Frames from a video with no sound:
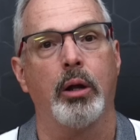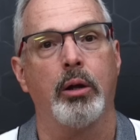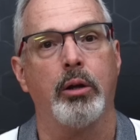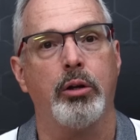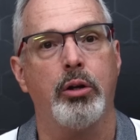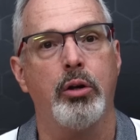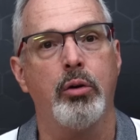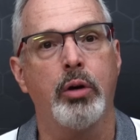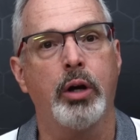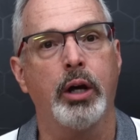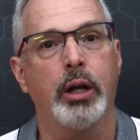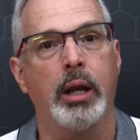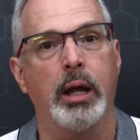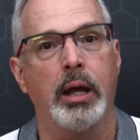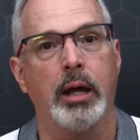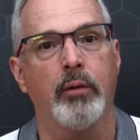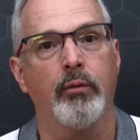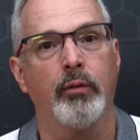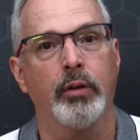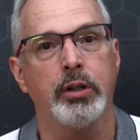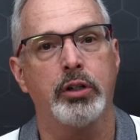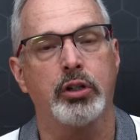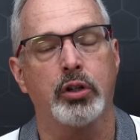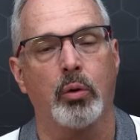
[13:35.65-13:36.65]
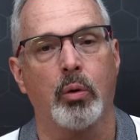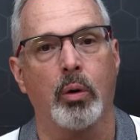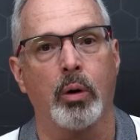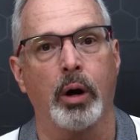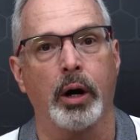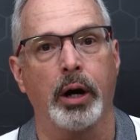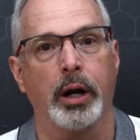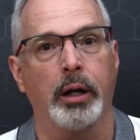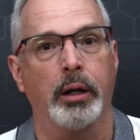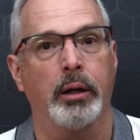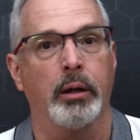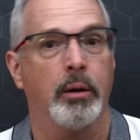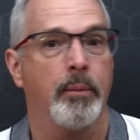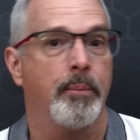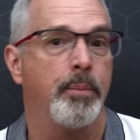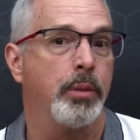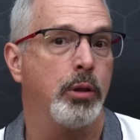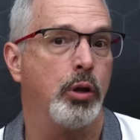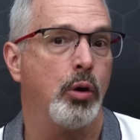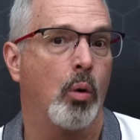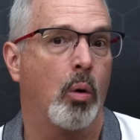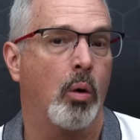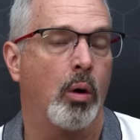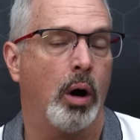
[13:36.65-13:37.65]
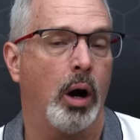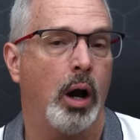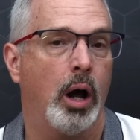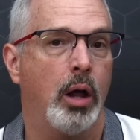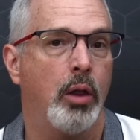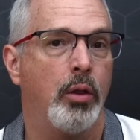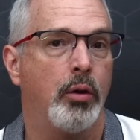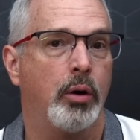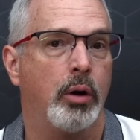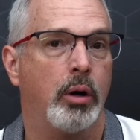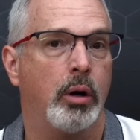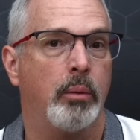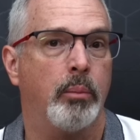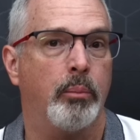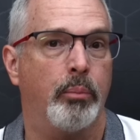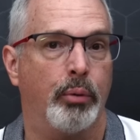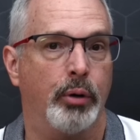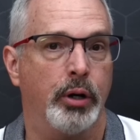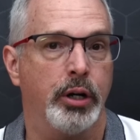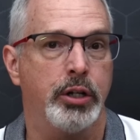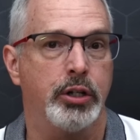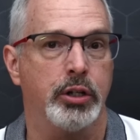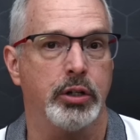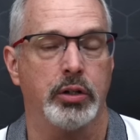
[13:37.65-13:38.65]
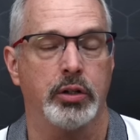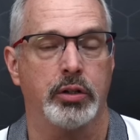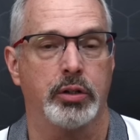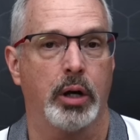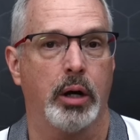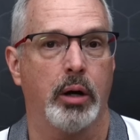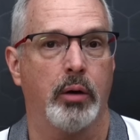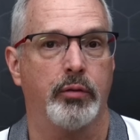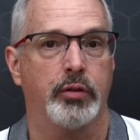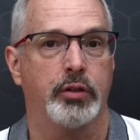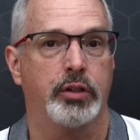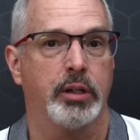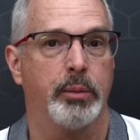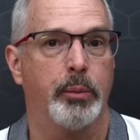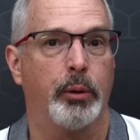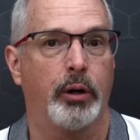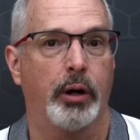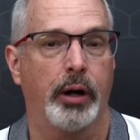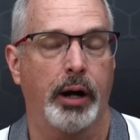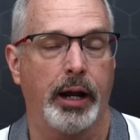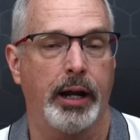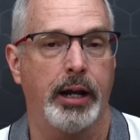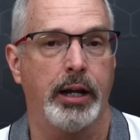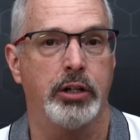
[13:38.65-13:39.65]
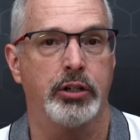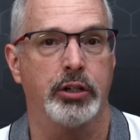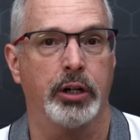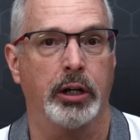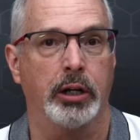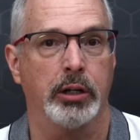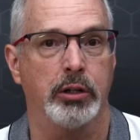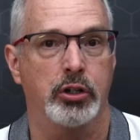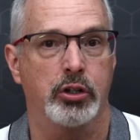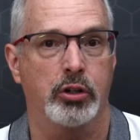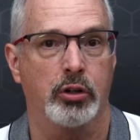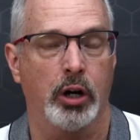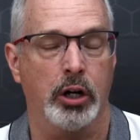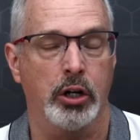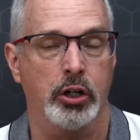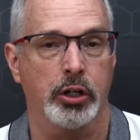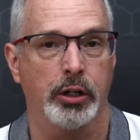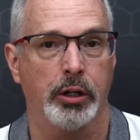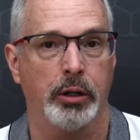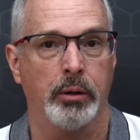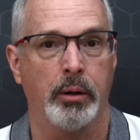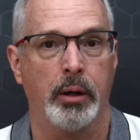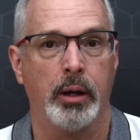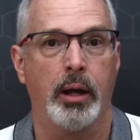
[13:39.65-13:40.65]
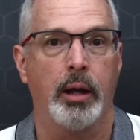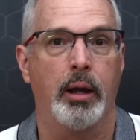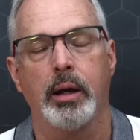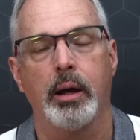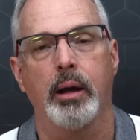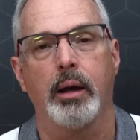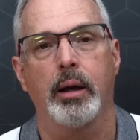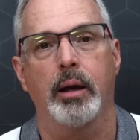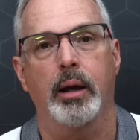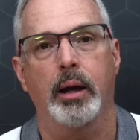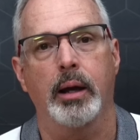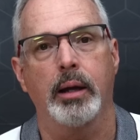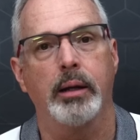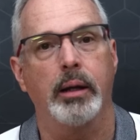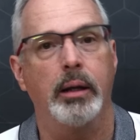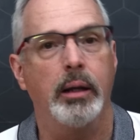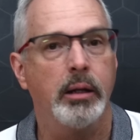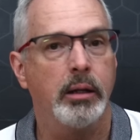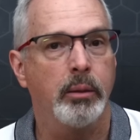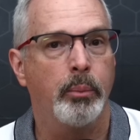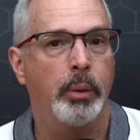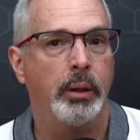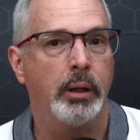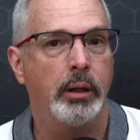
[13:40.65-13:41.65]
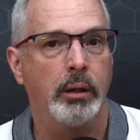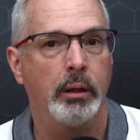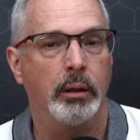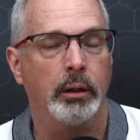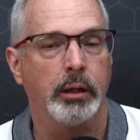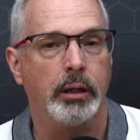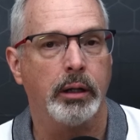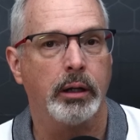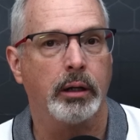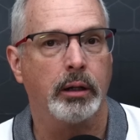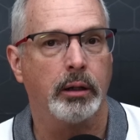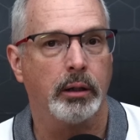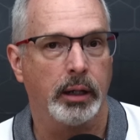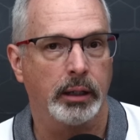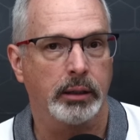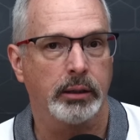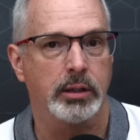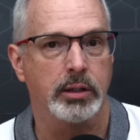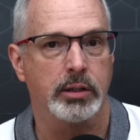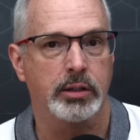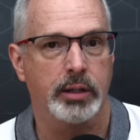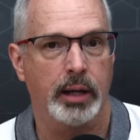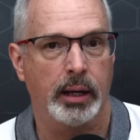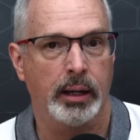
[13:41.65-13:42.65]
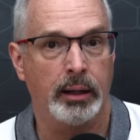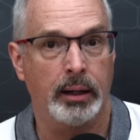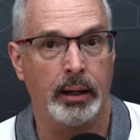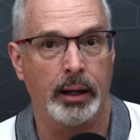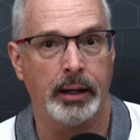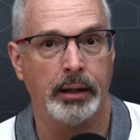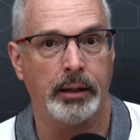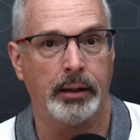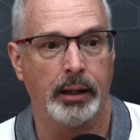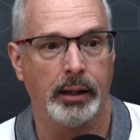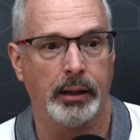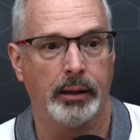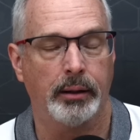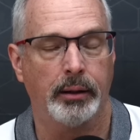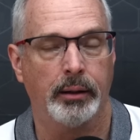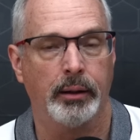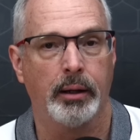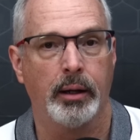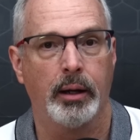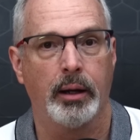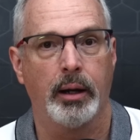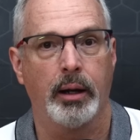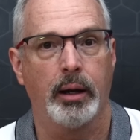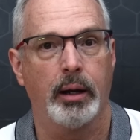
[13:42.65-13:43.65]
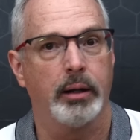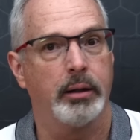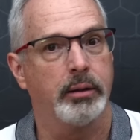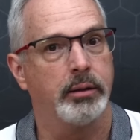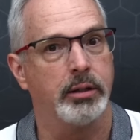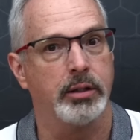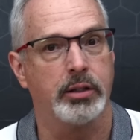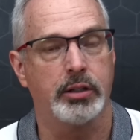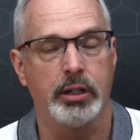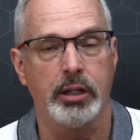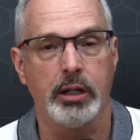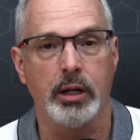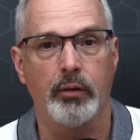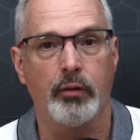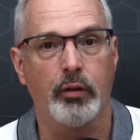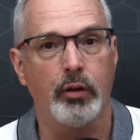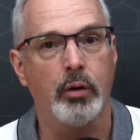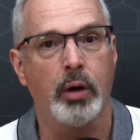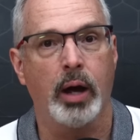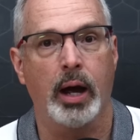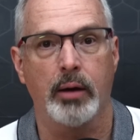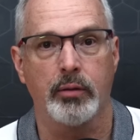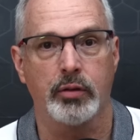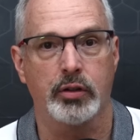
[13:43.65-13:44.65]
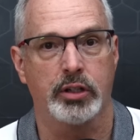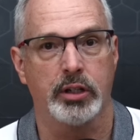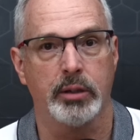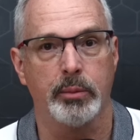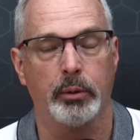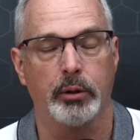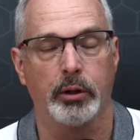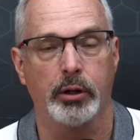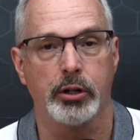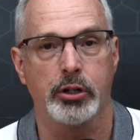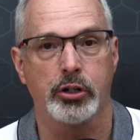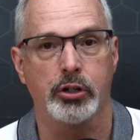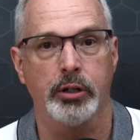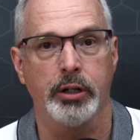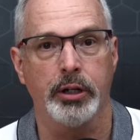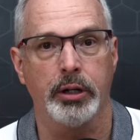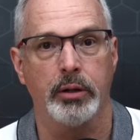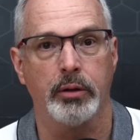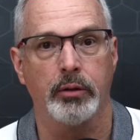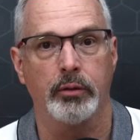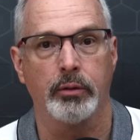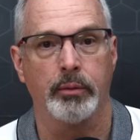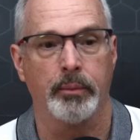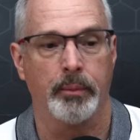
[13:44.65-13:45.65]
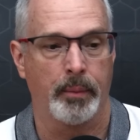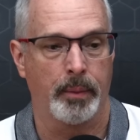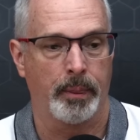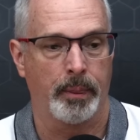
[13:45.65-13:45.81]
You could inventory your other bridges of similar age and construction and independently collect the satellite data to see if you have similar trends.